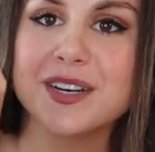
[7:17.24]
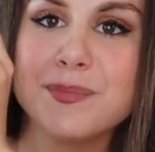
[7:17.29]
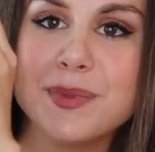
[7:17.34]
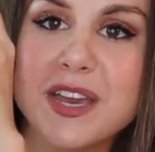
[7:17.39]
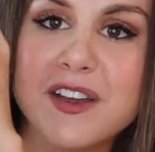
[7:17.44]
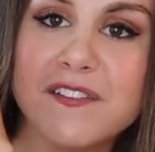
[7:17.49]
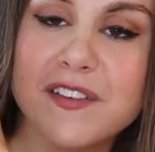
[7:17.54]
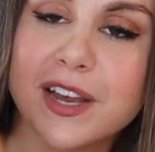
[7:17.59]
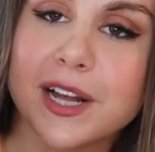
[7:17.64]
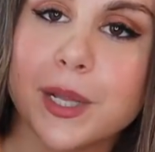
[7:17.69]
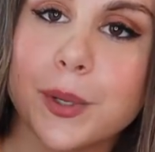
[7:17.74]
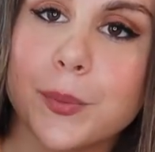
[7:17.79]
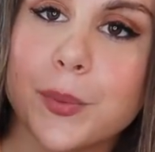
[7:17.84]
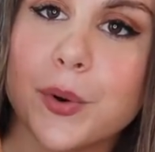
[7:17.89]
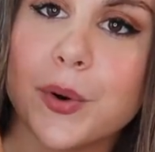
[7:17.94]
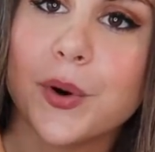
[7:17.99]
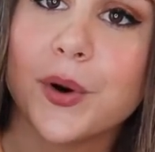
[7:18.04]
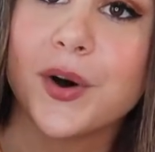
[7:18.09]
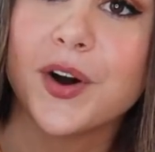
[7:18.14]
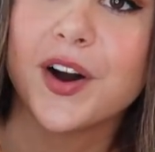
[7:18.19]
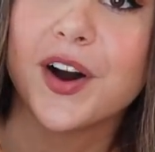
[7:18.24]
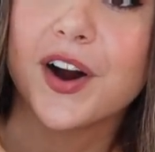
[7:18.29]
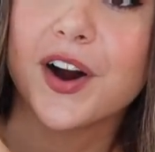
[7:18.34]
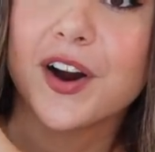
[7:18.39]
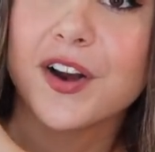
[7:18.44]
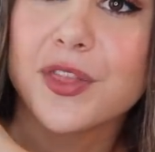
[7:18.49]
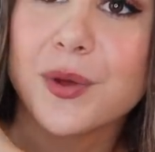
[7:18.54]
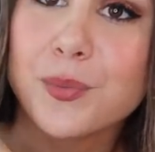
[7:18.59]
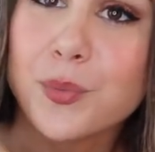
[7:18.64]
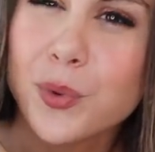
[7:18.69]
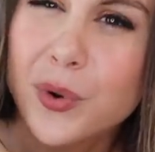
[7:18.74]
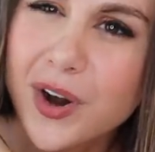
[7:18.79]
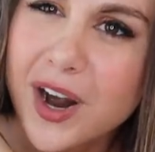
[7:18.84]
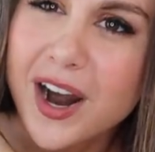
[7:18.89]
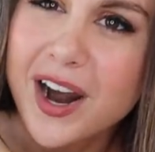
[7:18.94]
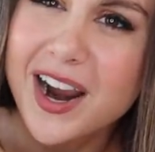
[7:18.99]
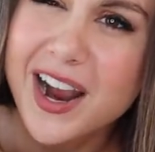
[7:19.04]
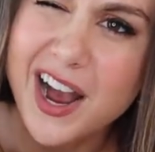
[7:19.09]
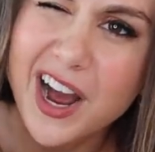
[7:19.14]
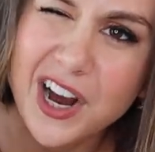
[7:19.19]
gonna be available are the
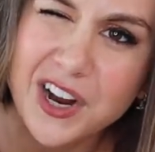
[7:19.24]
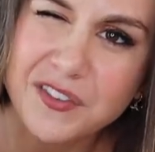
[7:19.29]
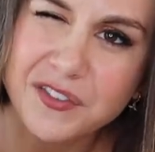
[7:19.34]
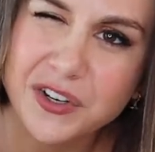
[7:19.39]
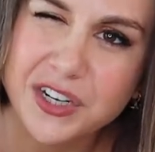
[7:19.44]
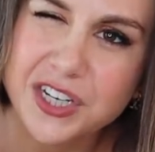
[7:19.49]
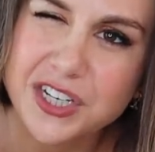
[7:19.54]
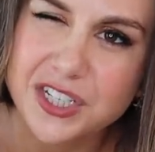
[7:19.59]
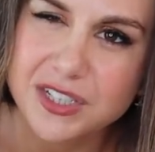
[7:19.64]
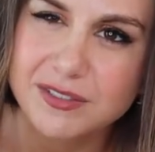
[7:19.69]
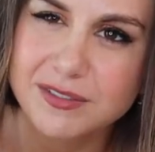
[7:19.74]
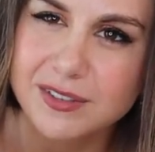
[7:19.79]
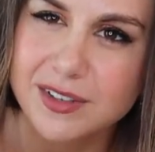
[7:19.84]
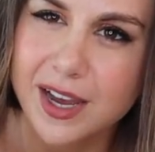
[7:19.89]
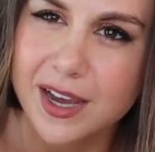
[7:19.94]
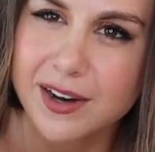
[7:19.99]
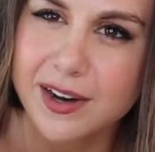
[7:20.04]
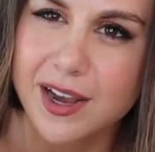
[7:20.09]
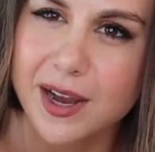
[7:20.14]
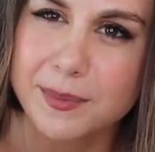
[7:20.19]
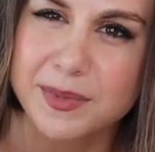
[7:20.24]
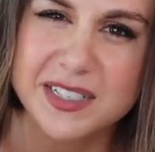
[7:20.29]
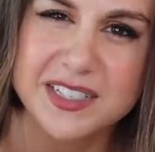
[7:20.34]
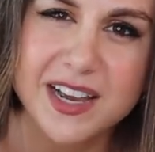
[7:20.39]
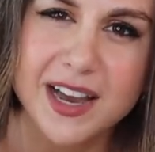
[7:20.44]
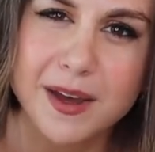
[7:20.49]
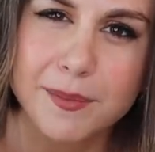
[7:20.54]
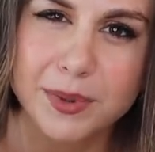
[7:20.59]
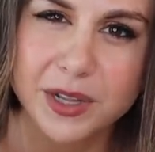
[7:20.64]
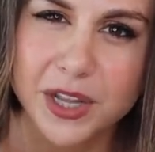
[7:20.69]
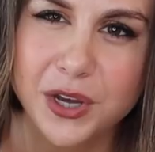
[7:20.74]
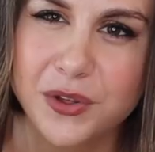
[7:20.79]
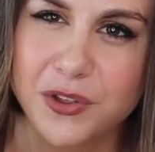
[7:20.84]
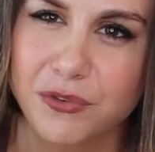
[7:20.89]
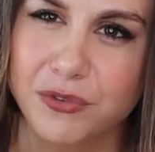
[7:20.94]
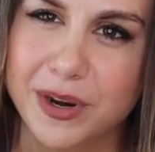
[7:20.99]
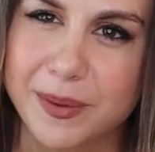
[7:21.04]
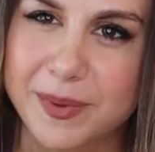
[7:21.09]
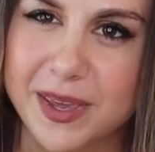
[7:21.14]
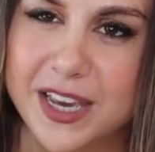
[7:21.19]
more coverage, kind of coming down below
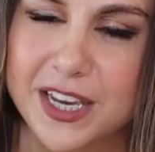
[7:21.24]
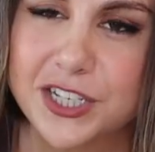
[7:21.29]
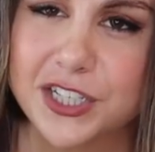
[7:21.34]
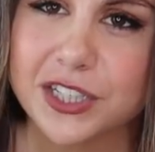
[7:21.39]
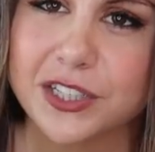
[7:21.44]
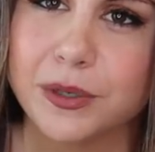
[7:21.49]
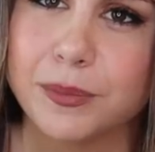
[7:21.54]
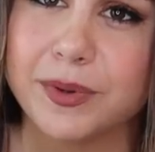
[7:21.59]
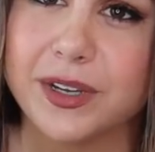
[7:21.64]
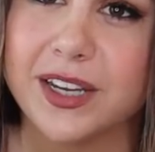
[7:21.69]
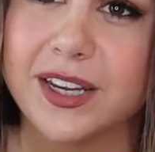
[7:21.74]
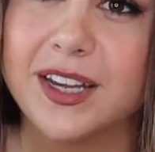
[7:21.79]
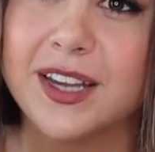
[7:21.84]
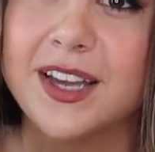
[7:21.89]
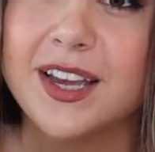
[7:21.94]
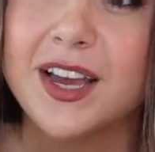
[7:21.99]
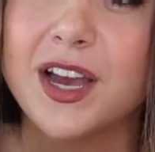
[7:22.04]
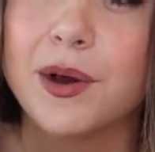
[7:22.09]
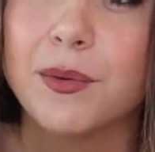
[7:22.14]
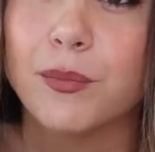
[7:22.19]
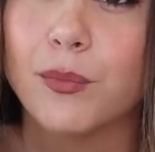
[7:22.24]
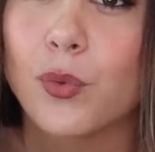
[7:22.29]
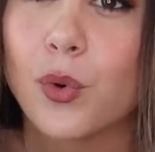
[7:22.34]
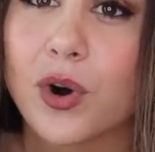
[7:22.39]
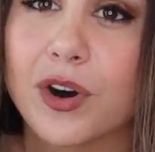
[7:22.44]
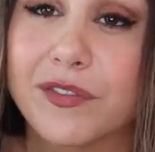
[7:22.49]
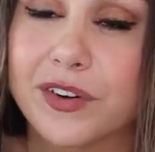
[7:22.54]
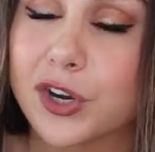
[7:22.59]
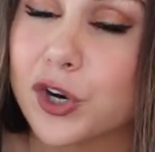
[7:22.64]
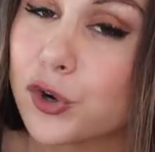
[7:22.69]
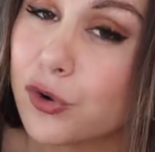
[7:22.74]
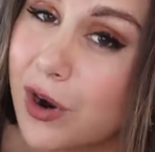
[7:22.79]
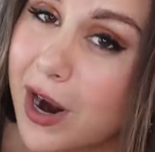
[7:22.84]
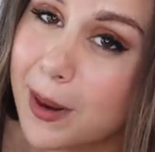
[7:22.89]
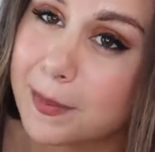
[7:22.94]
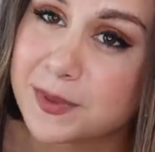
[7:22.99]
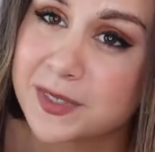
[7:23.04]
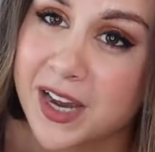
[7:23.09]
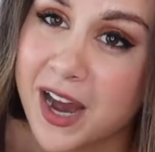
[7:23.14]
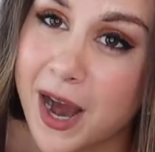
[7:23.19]
the rib cage a little bit, more of a
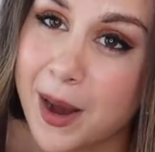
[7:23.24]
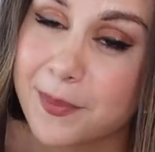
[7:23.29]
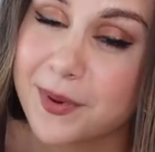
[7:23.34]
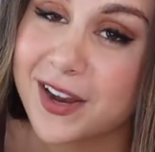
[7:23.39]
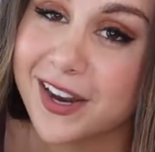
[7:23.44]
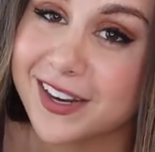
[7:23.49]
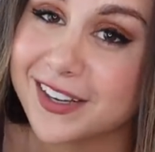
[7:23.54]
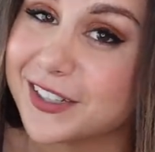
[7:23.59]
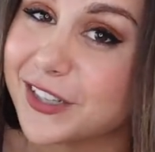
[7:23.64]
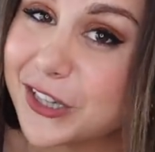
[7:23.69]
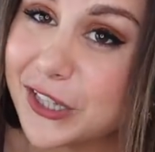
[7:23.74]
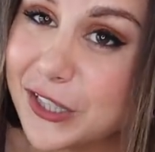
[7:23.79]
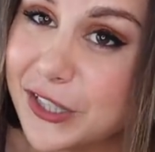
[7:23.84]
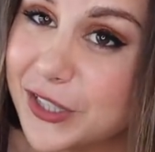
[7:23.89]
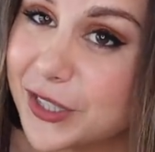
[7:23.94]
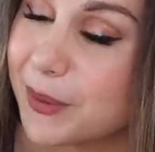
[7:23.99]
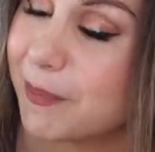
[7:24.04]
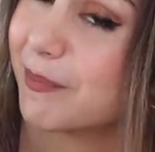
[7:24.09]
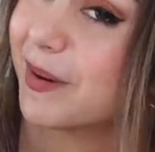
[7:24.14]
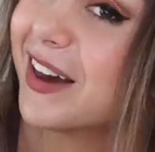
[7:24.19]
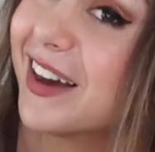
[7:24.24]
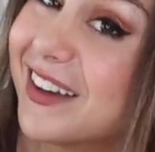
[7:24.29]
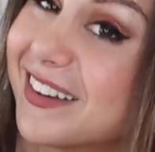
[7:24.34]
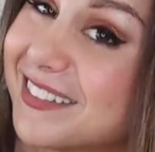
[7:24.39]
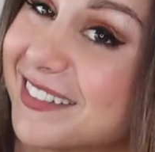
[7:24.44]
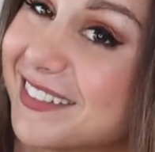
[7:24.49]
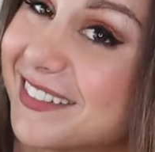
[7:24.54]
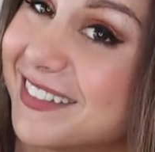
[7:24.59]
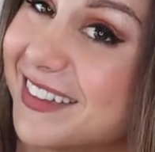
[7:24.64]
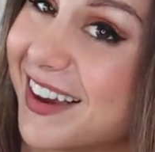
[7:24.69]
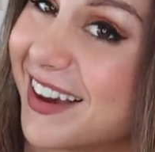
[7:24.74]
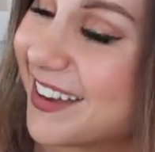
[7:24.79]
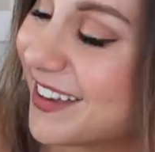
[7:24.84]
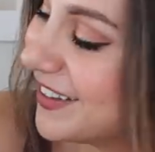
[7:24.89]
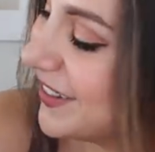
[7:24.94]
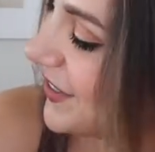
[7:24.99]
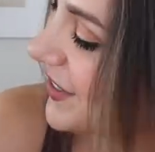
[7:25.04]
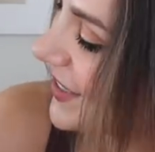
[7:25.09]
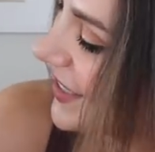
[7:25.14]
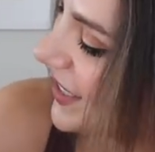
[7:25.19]
crop top kind of look. But yet
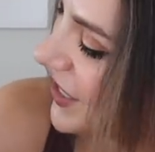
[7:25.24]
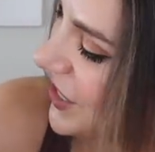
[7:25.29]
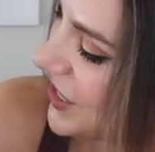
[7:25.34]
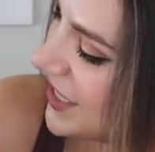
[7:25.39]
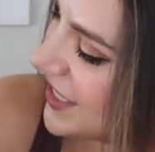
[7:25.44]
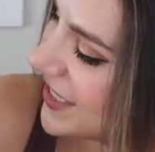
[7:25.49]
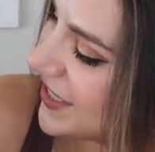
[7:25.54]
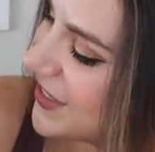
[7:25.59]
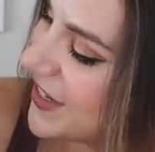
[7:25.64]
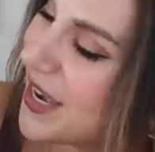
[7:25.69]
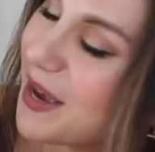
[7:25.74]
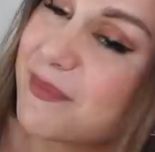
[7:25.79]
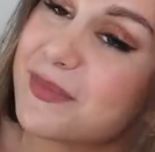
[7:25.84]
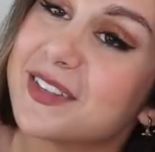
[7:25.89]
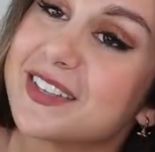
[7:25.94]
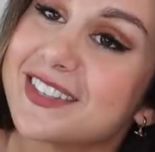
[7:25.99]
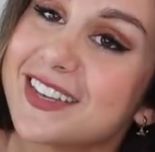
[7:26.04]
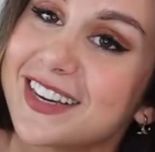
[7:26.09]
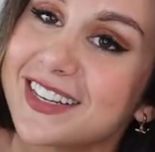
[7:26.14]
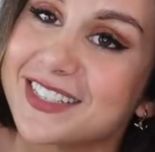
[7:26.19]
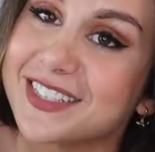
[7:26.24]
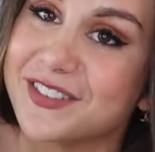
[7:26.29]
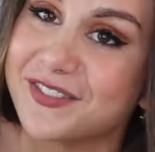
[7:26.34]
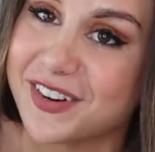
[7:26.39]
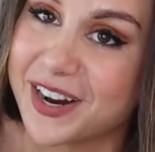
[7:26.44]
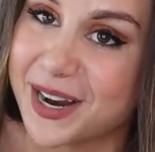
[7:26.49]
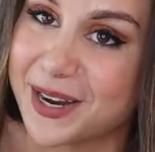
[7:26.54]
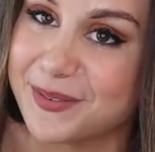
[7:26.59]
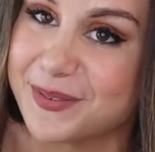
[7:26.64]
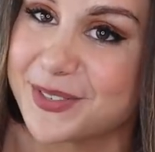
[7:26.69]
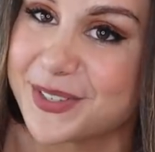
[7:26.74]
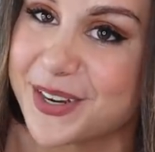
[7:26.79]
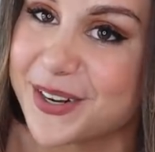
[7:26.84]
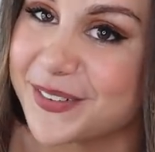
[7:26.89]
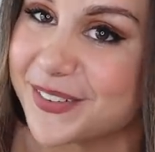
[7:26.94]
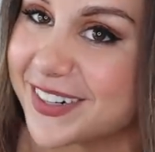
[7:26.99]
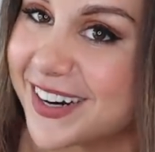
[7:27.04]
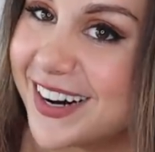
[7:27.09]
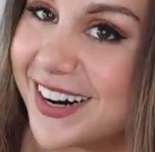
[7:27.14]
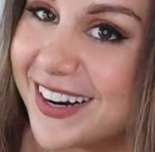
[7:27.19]
it looks like she still kept the sexy vibes
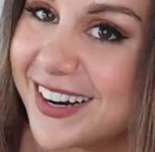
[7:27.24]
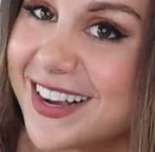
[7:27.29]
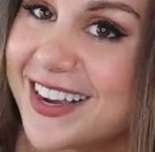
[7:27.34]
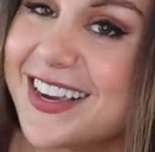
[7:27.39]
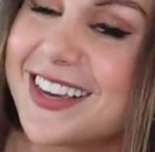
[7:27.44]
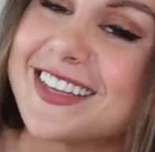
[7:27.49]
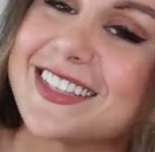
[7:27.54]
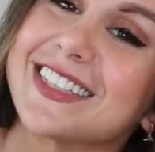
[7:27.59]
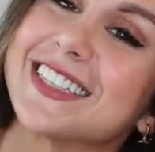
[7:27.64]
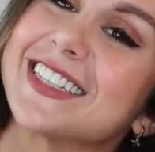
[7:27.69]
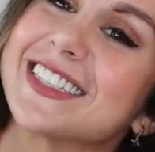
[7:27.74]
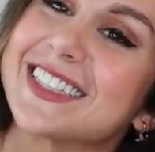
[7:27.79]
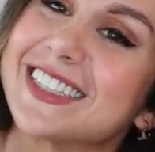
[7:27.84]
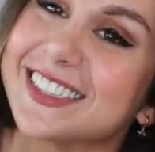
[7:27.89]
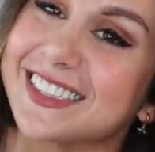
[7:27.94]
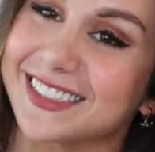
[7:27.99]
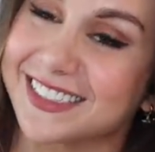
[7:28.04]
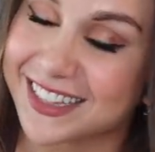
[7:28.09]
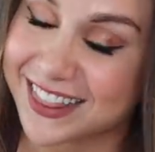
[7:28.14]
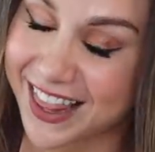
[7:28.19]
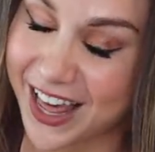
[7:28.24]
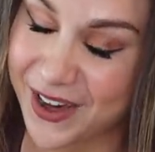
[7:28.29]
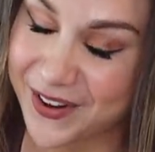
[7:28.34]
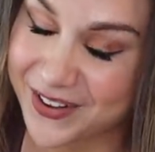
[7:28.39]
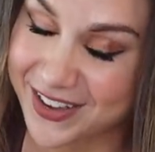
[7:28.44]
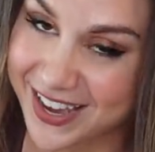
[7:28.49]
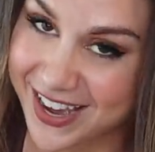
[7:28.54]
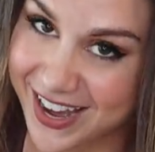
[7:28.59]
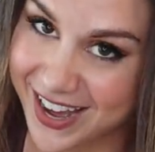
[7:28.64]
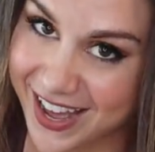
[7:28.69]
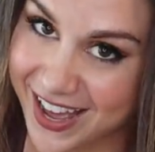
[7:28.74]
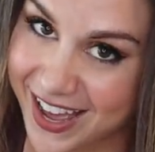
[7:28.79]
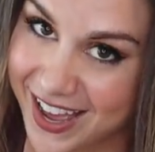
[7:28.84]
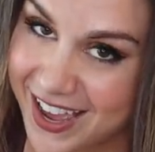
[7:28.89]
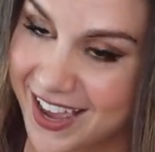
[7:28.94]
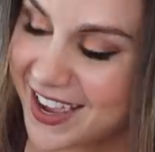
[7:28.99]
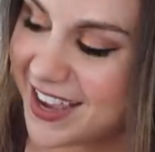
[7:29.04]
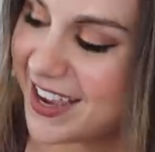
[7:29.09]
going on because it looks a little low cut.